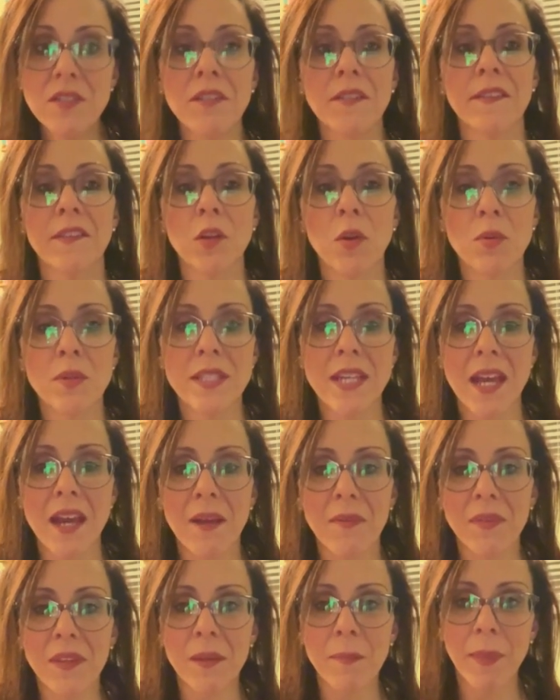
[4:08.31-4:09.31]
to slow
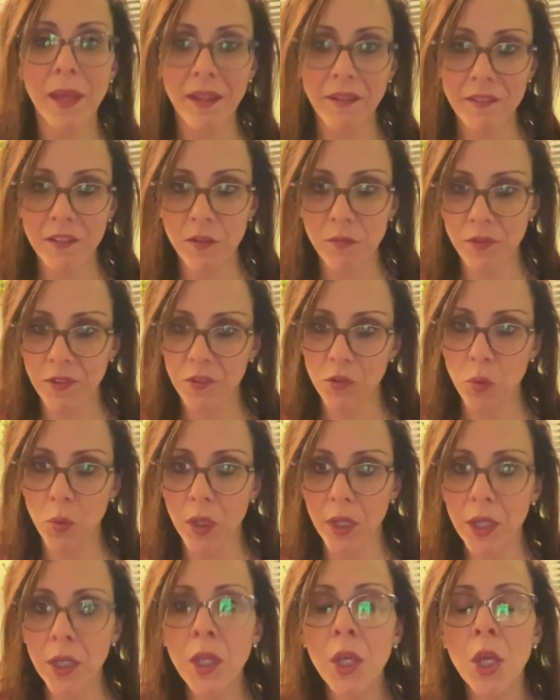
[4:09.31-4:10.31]
down the pace of a
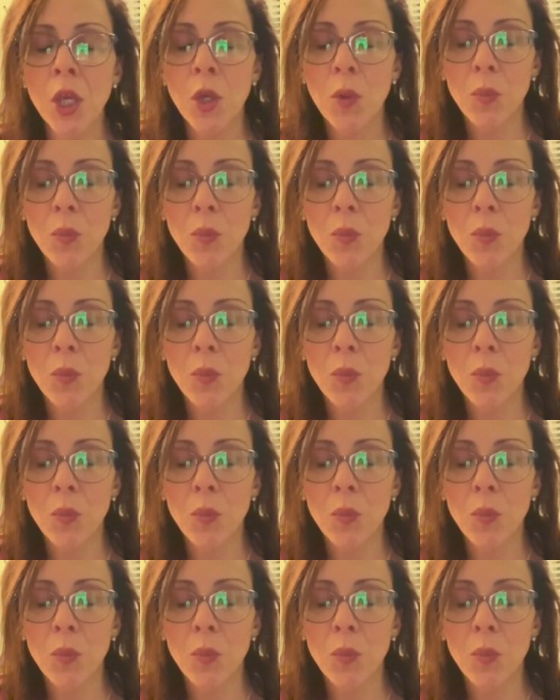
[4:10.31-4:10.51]
story.